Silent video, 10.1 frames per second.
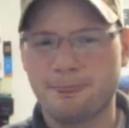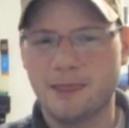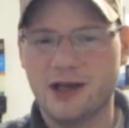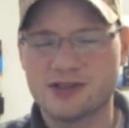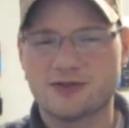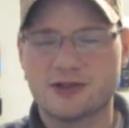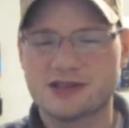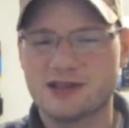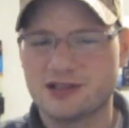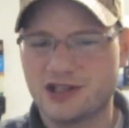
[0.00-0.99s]
As far
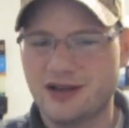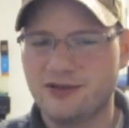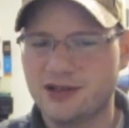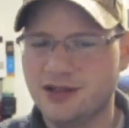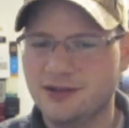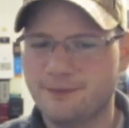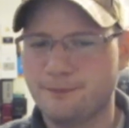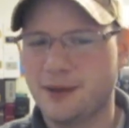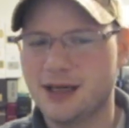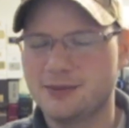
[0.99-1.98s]
as longevity,
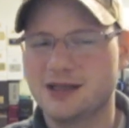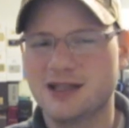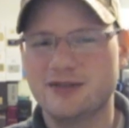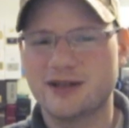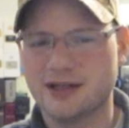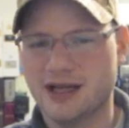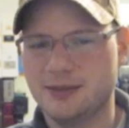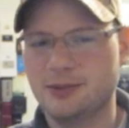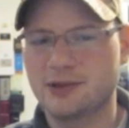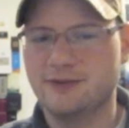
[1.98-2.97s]
I'm going to give it a
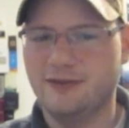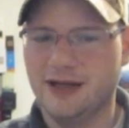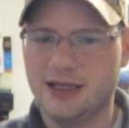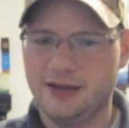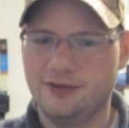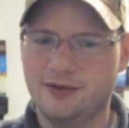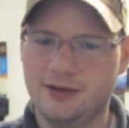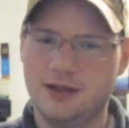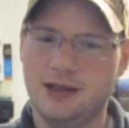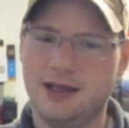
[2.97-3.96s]

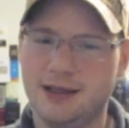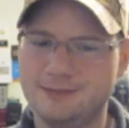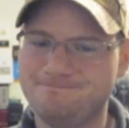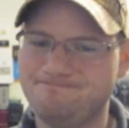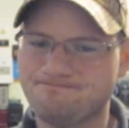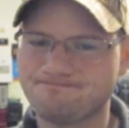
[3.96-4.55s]
9.5.